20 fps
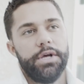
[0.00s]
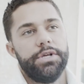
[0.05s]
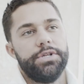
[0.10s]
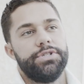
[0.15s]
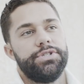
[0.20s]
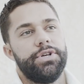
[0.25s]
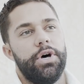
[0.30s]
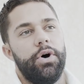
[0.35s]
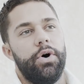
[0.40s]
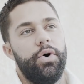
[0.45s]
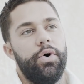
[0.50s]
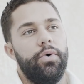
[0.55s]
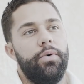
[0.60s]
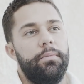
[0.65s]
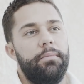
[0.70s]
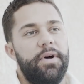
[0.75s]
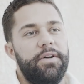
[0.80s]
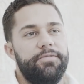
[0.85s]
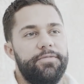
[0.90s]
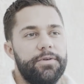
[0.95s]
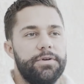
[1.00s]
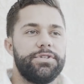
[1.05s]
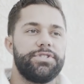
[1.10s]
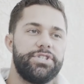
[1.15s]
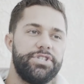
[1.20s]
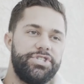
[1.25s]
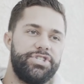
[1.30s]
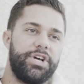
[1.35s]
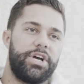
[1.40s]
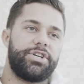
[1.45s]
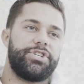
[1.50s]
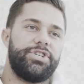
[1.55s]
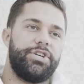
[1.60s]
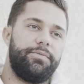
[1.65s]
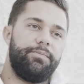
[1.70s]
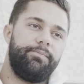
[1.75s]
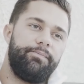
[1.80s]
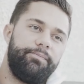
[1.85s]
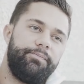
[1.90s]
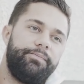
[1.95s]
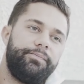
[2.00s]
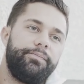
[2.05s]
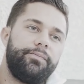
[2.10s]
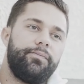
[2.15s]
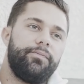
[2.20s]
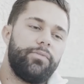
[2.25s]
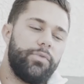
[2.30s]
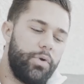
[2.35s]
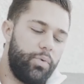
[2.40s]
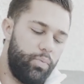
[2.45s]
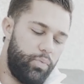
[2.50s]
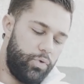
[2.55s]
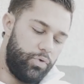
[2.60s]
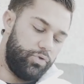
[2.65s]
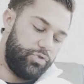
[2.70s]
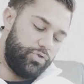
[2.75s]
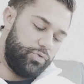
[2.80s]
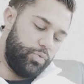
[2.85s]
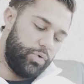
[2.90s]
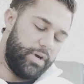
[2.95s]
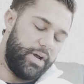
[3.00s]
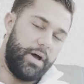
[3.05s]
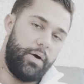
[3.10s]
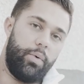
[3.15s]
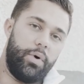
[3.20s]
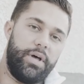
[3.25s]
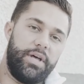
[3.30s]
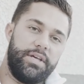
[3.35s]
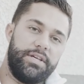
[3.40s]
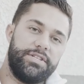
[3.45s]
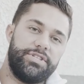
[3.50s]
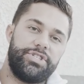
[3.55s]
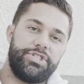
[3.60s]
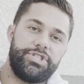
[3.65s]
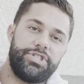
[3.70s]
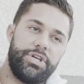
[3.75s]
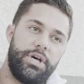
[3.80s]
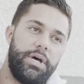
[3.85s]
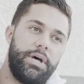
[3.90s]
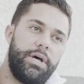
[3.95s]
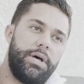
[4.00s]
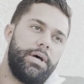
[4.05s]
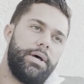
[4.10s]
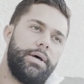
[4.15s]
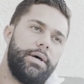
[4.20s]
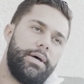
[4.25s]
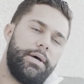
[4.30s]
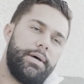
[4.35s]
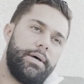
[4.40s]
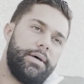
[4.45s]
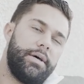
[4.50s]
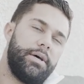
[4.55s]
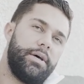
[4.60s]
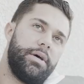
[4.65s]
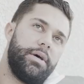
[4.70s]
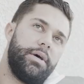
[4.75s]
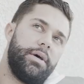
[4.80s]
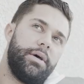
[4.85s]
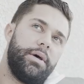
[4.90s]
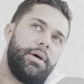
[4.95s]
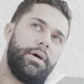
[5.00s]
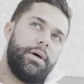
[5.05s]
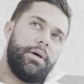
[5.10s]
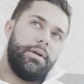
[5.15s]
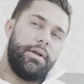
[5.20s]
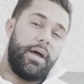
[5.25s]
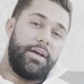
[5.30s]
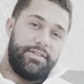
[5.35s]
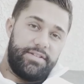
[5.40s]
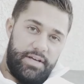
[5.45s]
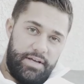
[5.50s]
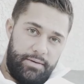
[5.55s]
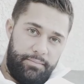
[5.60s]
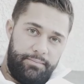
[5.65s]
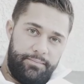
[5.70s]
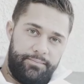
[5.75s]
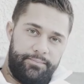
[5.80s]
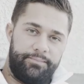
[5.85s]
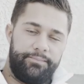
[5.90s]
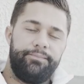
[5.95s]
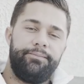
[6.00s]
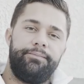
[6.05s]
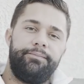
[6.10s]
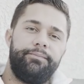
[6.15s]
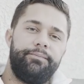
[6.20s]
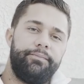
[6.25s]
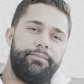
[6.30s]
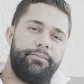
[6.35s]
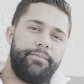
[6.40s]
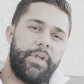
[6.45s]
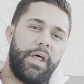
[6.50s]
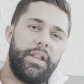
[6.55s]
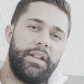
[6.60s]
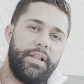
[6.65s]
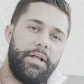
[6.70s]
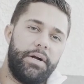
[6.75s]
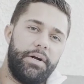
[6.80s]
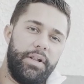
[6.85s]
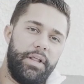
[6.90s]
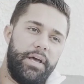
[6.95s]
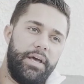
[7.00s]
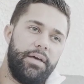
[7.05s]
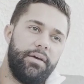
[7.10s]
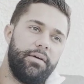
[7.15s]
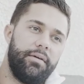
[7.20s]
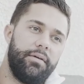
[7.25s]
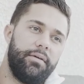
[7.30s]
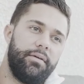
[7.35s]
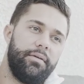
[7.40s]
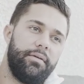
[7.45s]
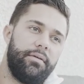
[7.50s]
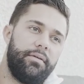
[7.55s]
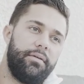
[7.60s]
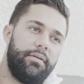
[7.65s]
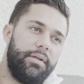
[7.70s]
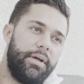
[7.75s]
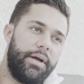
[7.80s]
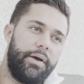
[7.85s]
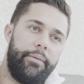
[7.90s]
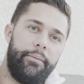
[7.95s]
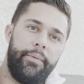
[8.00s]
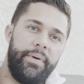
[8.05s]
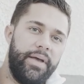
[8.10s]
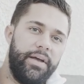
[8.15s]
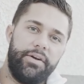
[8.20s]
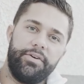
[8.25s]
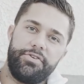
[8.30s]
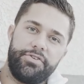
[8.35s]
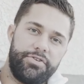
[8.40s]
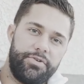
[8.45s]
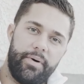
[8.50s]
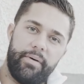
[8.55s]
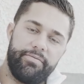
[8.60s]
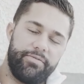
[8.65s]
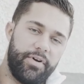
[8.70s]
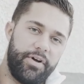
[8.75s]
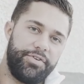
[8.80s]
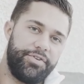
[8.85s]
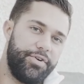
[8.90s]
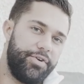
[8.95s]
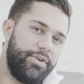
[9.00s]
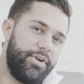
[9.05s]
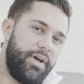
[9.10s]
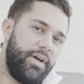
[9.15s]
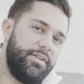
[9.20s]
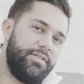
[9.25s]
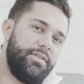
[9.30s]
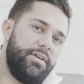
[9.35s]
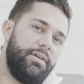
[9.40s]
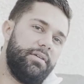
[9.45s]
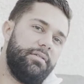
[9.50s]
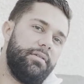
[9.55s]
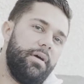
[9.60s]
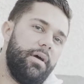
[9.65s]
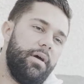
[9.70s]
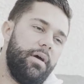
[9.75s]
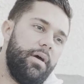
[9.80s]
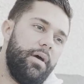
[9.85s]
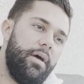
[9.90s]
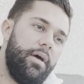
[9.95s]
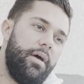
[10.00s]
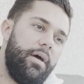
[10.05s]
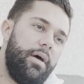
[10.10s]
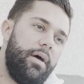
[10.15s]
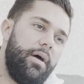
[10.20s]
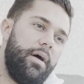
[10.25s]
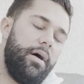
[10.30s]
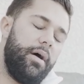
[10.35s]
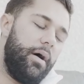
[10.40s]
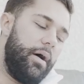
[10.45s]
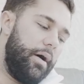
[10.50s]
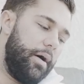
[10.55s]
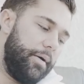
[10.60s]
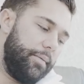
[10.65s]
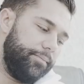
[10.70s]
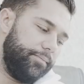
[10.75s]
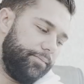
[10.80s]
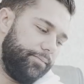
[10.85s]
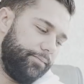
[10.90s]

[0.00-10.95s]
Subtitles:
So, my first injection was when I was 19. Literally a week or two after I turned 19. My